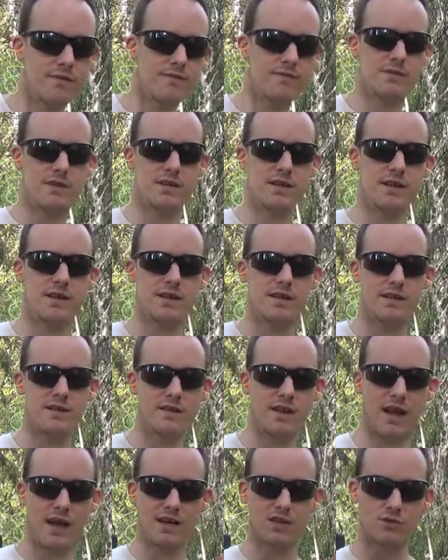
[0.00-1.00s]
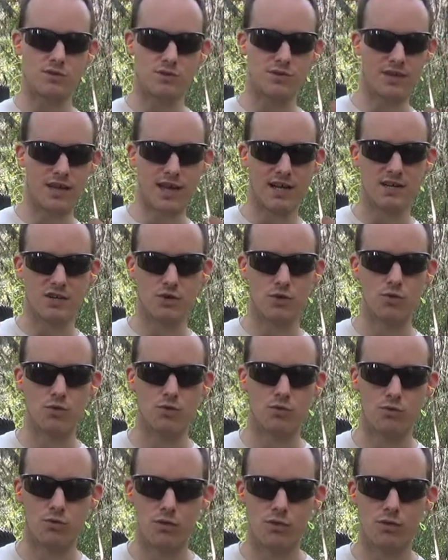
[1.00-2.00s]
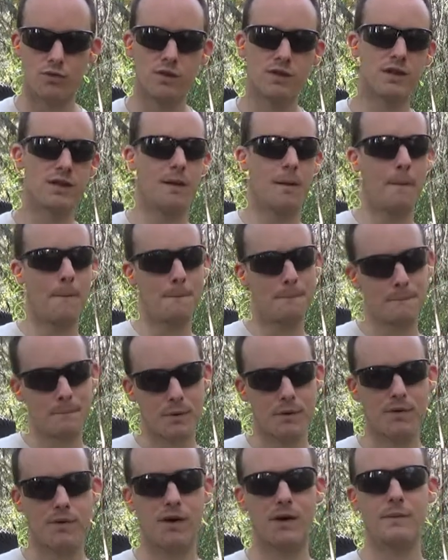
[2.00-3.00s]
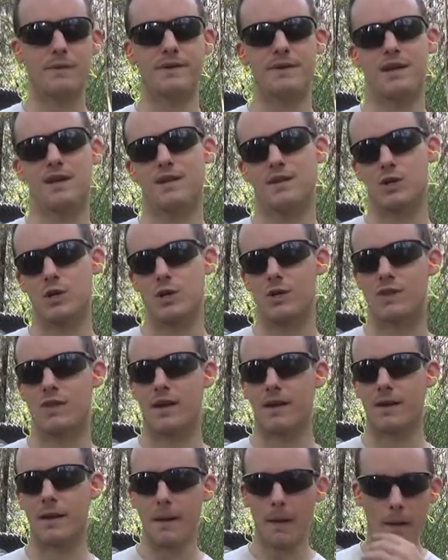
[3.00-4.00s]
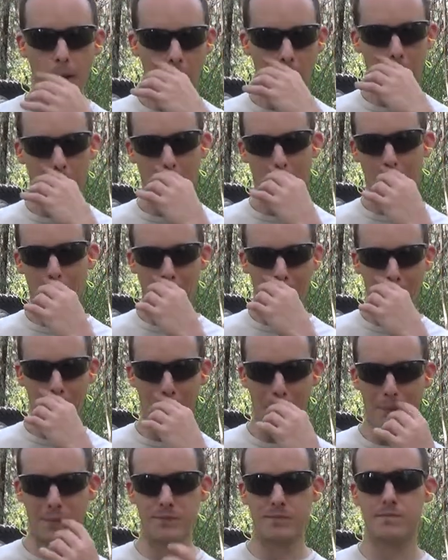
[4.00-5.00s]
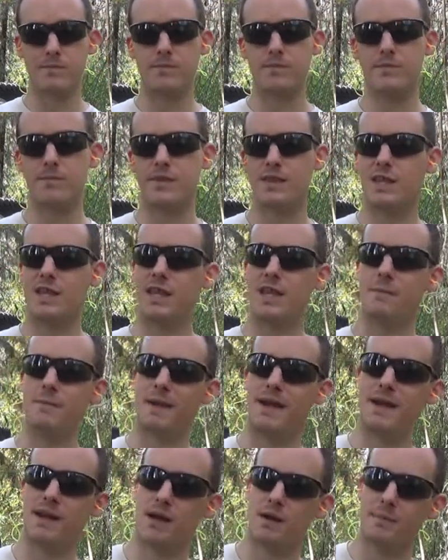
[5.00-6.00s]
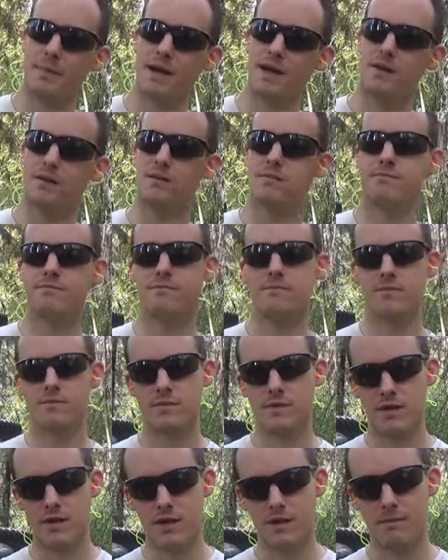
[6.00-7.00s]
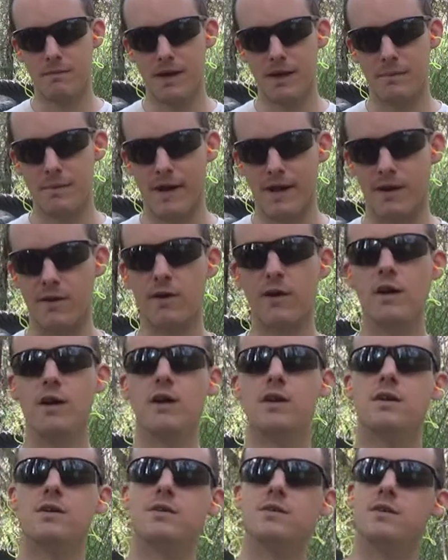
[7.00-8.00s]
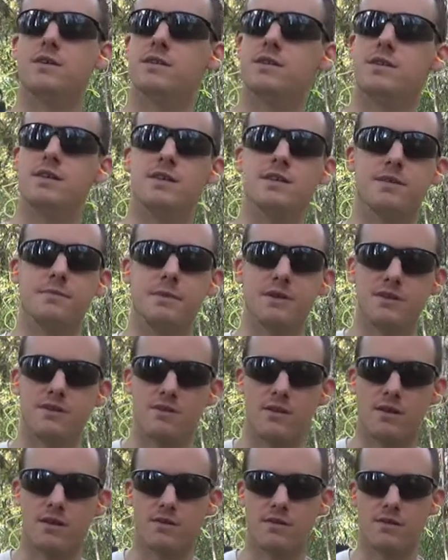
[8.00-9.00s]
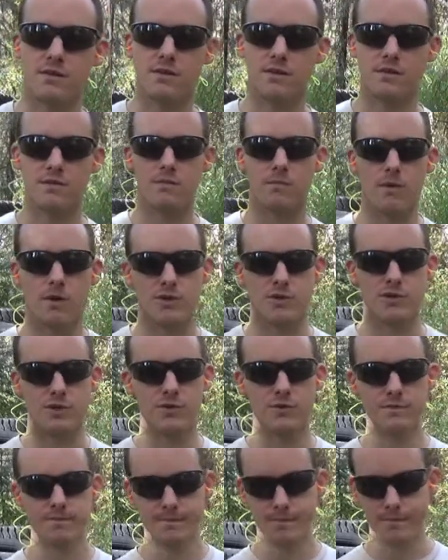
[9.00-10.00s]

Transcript: it's in an actual tactical rule, probably not a good thing. Um, it may not matter, it may matter. Uh, it depends on on you